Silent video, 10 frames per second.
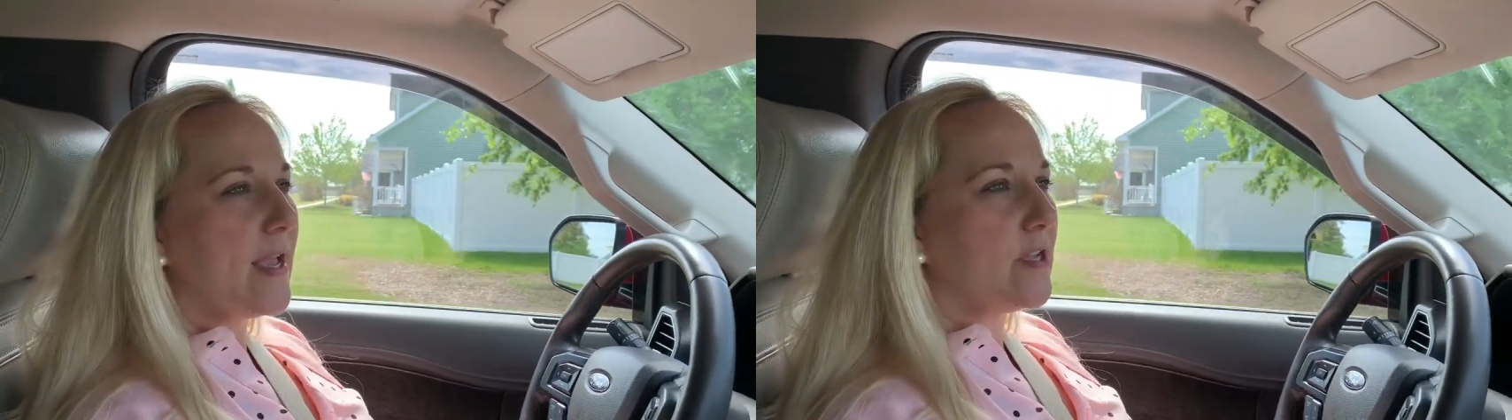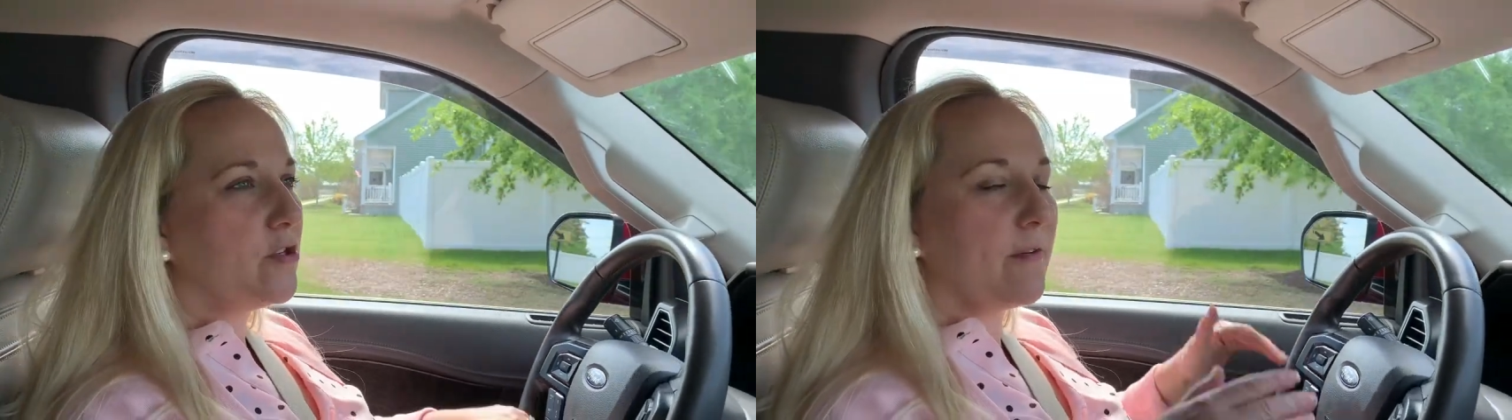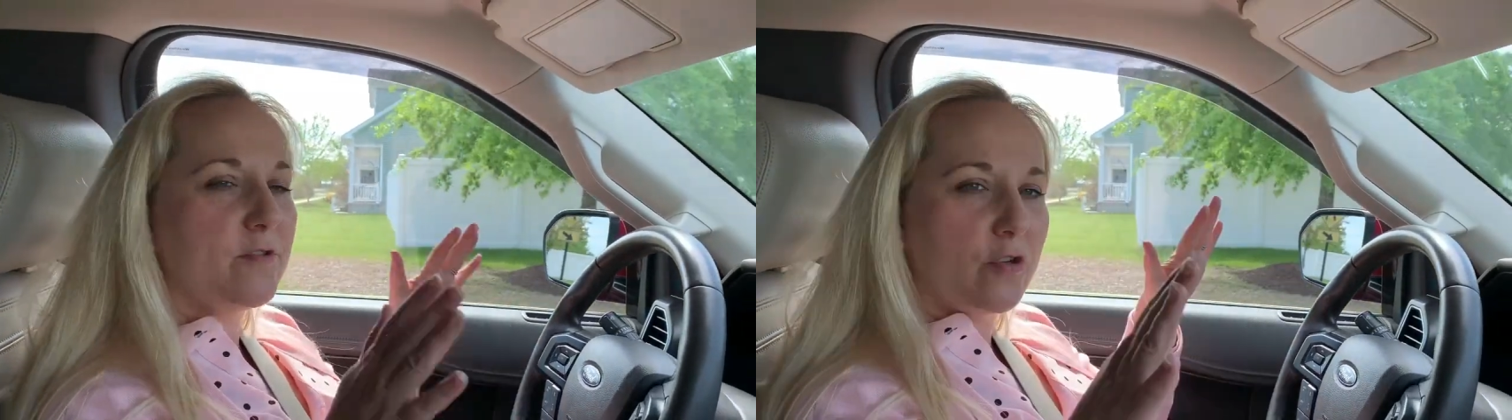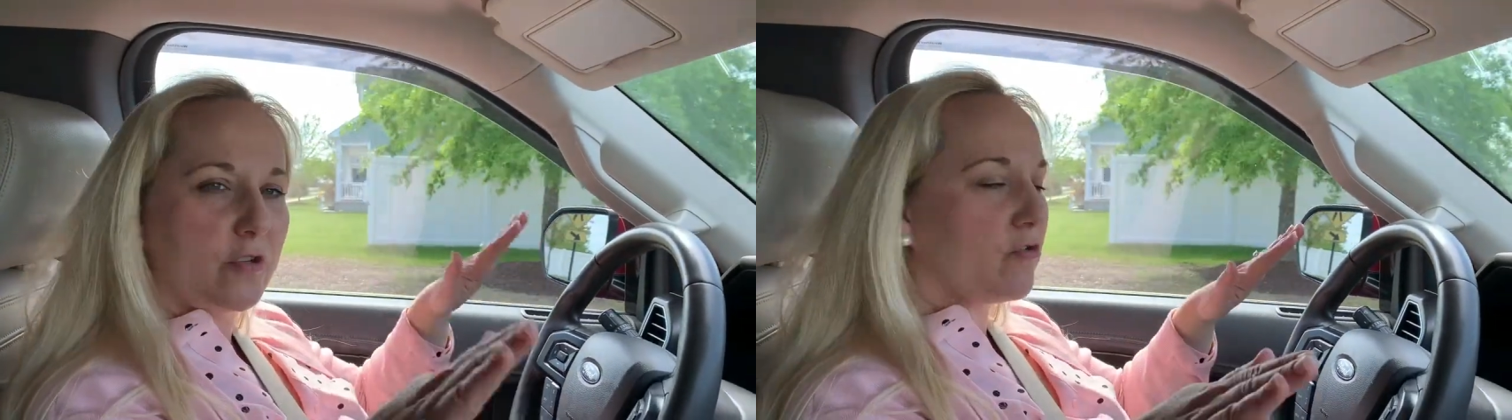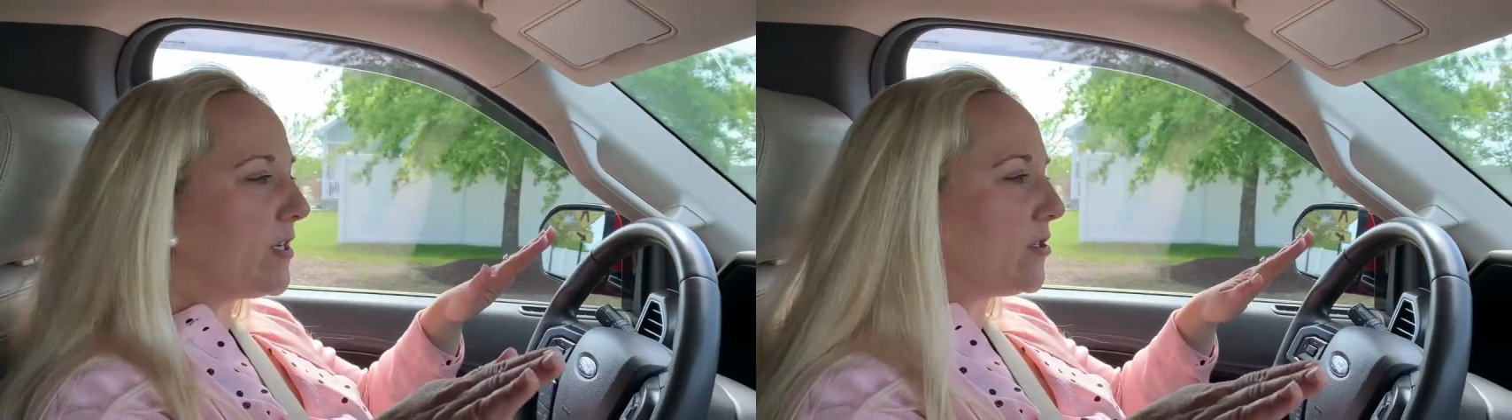is you have two
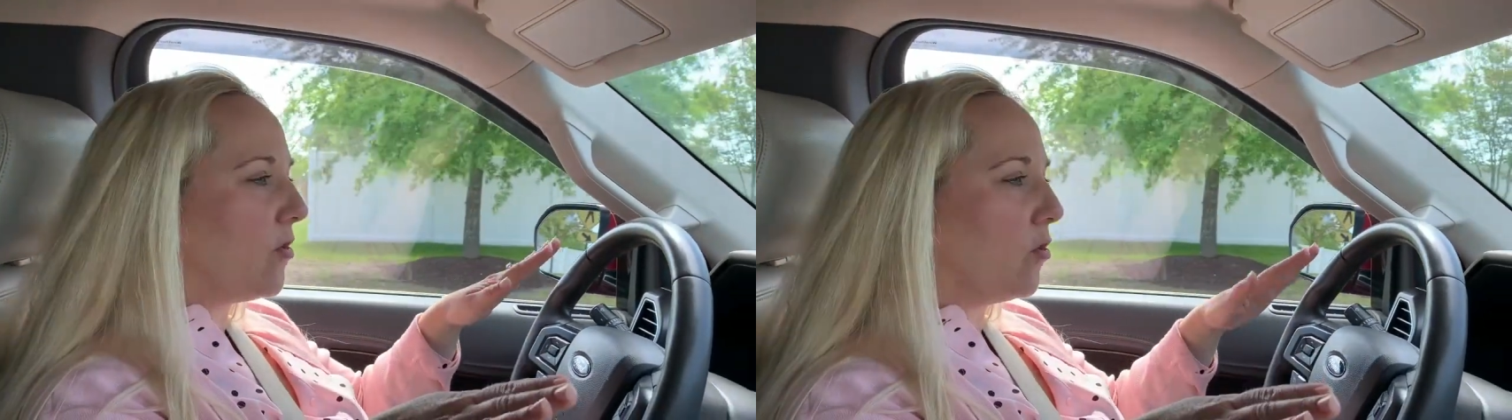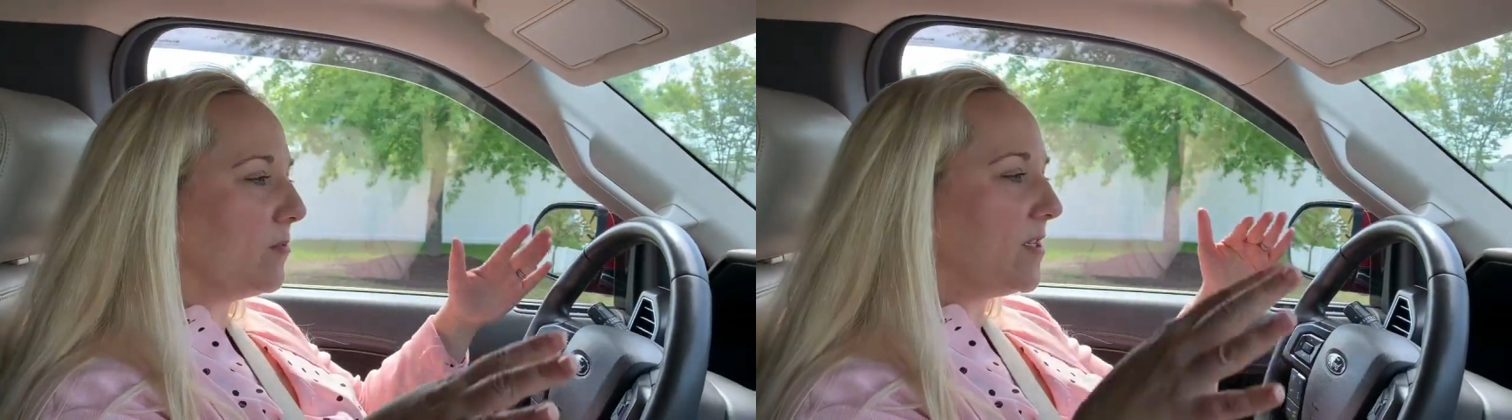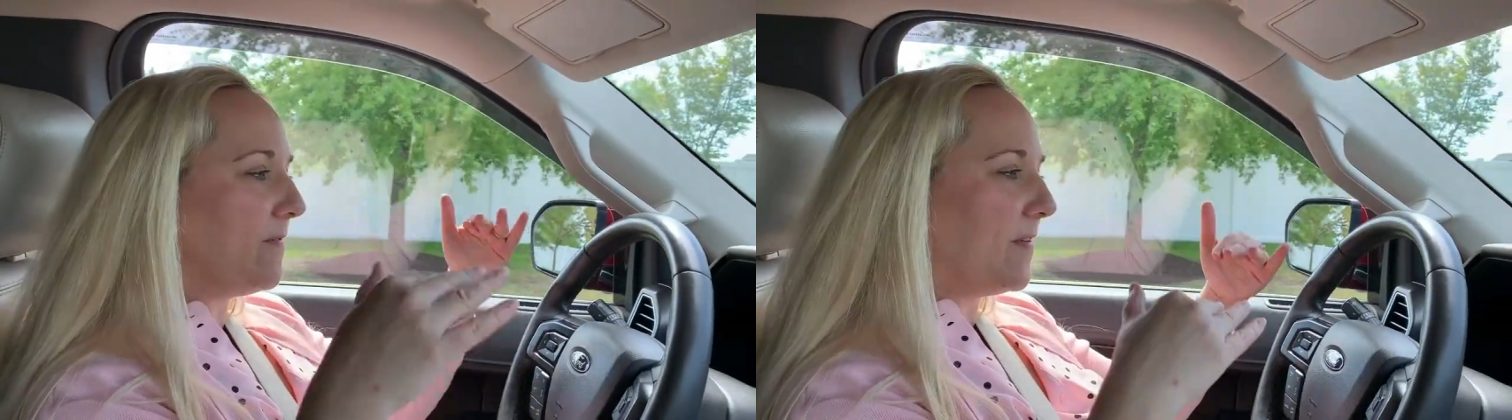streets of homes that